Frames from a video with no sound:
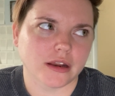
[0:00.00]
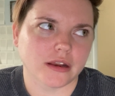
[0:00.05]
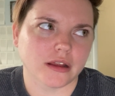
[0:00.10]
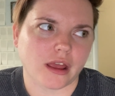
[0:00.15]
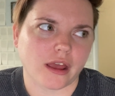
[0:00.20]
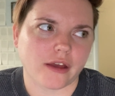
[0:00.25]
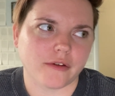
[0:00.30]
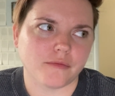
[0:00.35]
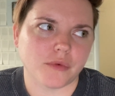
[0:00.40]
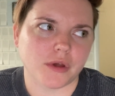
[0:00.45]

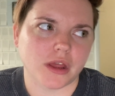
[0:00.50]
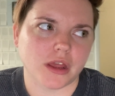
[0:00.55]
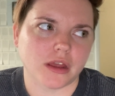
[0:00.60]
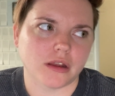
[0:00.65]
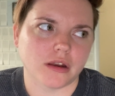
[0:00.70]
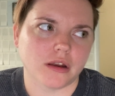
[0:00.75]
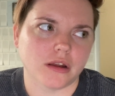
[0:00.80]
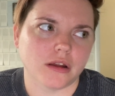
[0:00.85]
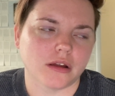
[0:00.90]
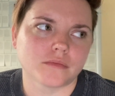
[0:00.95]
have
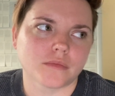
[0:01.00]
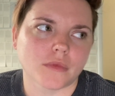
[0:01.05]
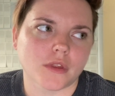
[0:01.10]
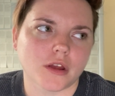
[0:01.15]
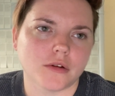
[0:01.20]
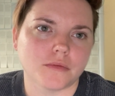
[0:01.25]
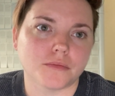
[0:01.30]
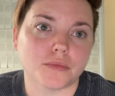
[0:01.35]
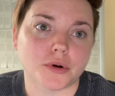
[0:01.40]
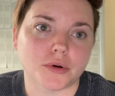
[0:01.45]
been
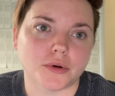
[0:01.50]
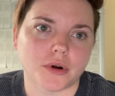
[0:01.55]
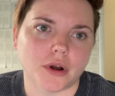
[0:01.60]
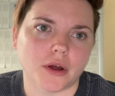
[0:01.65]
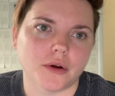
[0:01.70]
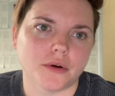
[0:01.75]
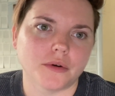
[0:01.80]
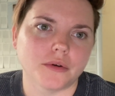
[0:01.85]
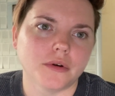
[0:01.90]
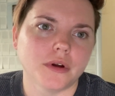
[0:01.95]

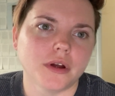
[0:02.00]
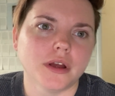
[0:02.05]
Poirot.